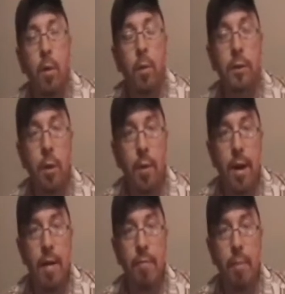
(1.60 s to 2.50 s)
What's going
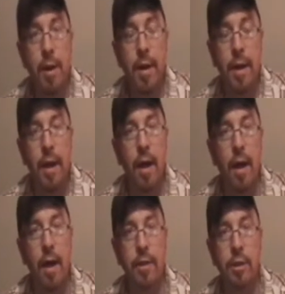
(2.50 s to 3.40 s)
on, everybody?
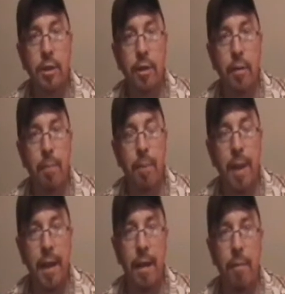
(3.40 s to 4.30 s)
Just another
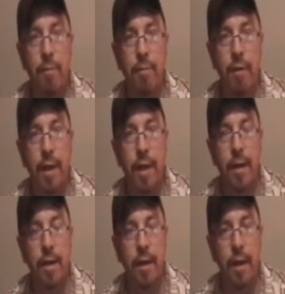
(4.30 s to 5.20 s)
pickup vid,
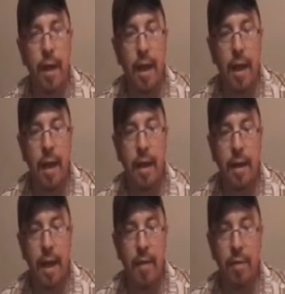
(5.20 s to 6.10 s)

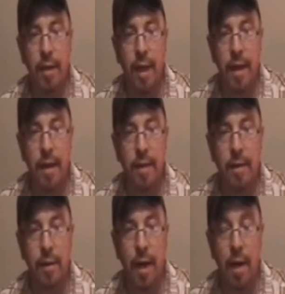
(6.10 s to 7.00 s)
and at the end
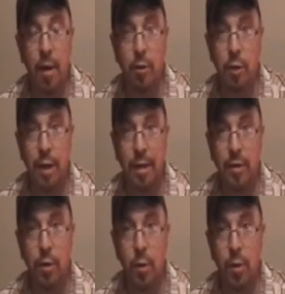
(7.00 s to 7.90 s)
I'd also like
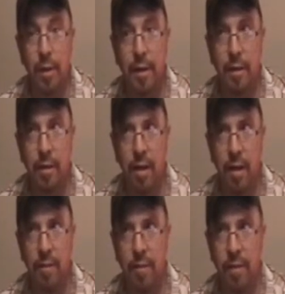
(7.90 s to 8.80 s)
to do a little
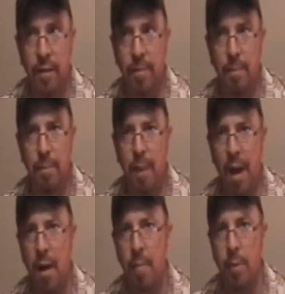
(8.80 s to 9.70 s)
of a
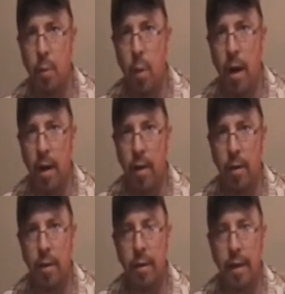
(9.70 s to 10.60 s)
buyer beware
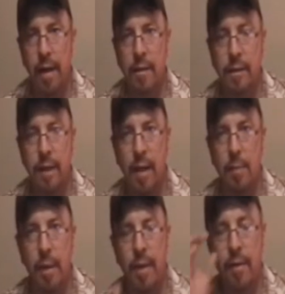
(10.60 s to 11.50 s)
kind of
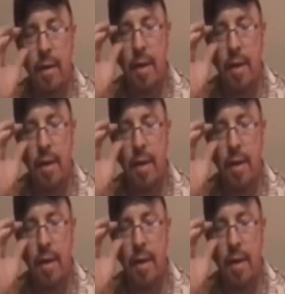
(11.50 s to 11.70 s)
segment.